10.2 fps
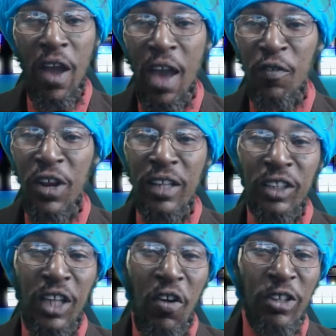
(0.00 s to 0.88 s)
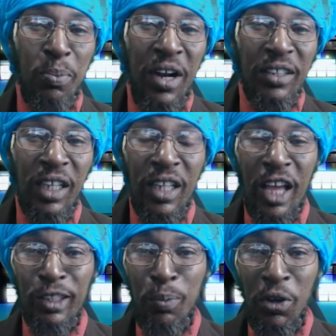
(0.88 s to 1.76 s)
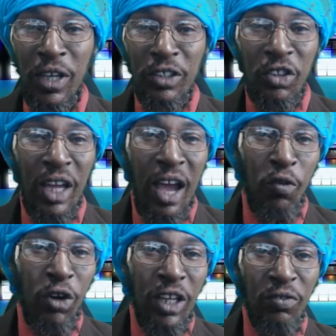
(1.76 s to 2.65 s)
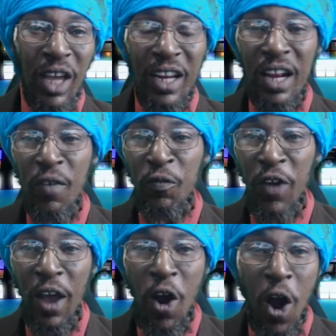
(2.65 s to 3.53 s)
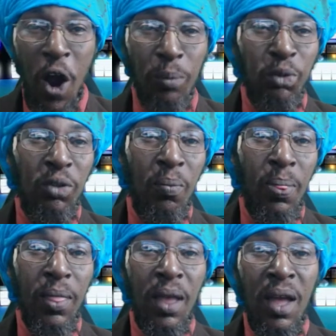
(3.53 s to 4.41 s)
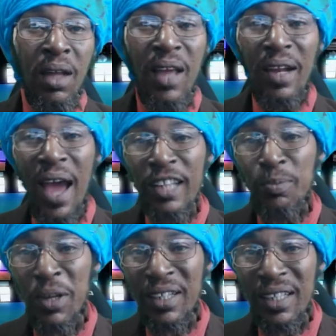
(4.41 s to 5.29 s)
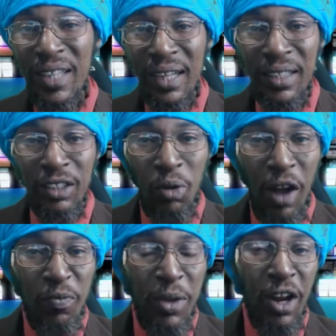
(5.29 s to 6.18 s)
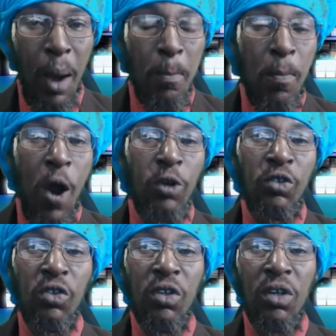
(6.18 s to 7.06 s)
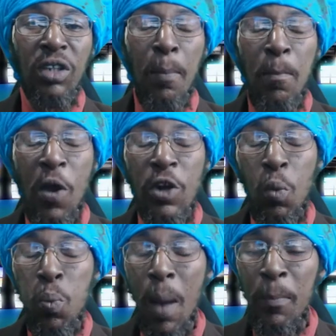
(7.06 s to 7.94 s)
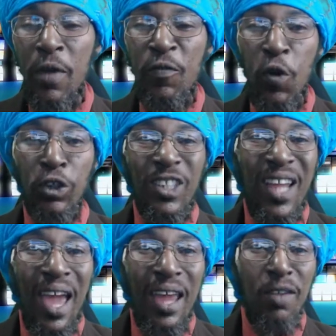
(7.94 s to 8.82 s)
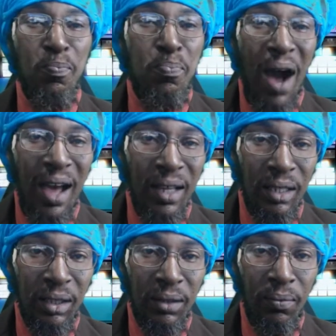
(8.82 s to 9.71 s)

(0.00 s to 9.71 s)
evidence here, as ballistic experts yesterday have revealed that 11 firearms that has been detected to have been amongst the murder weapon for 10 bodies